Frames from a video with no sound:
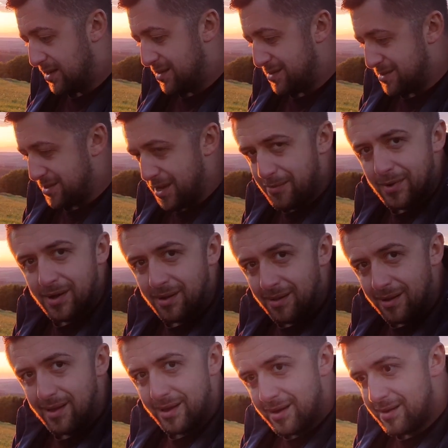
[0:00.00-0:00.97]
they
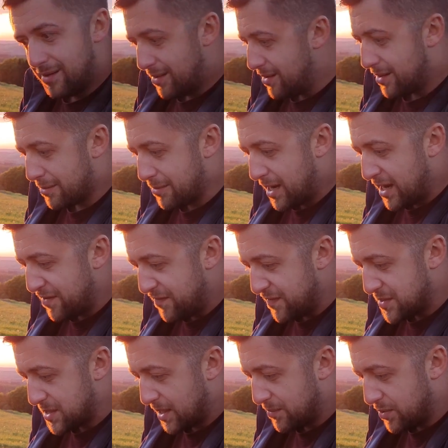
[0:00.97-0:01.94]
will arrive
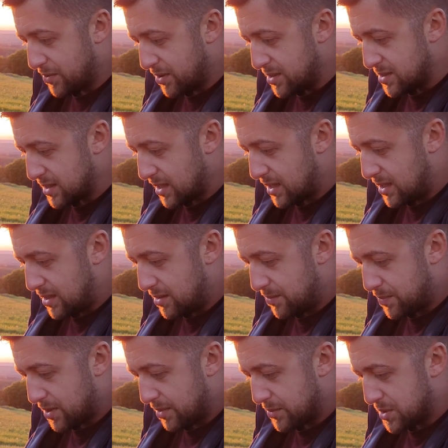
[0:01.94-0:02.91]
at some point. I
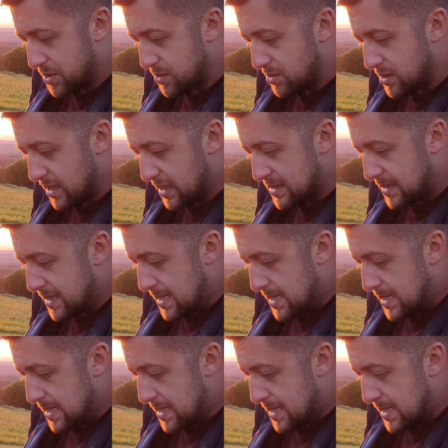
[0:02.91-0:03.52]
promise you that.